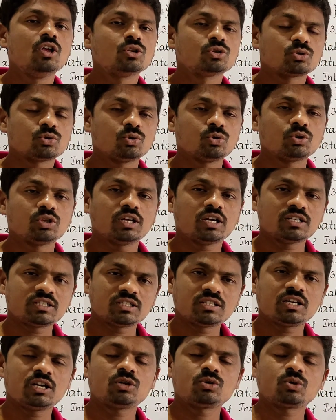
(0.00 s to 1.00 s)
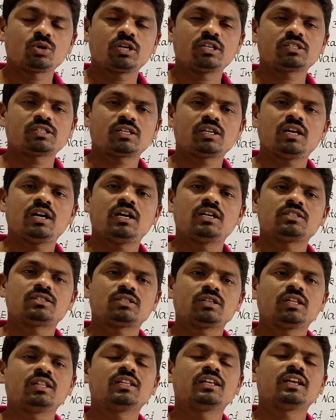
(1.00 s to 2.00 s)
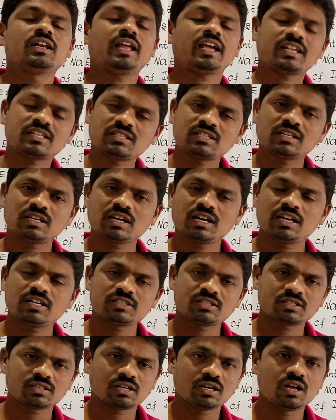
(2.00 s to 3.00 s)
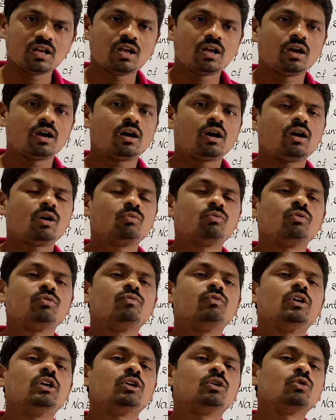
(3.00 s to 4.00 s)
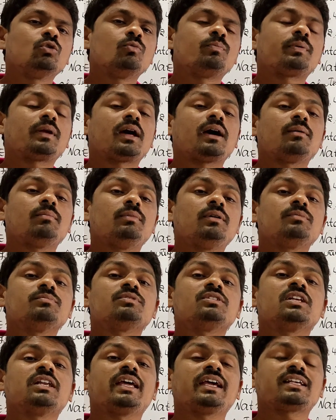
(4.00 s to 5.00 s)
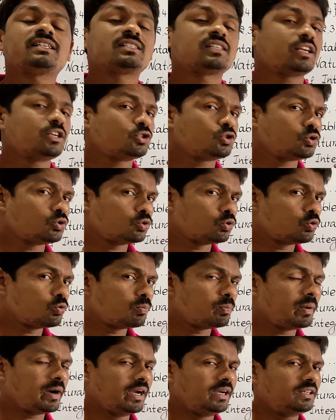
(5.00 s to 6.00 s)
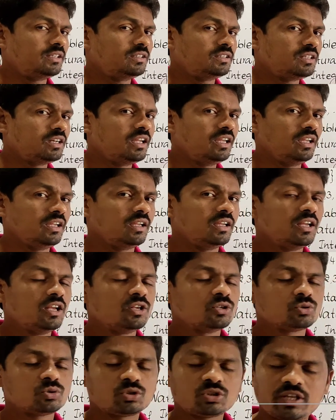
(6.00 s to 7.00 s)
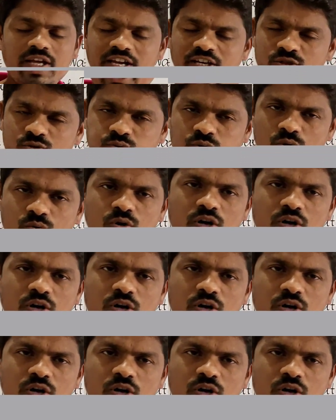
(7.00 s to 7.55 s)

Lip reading: So that's all today's class. In the next class, we will do problems in exercise 2.3. So thanks for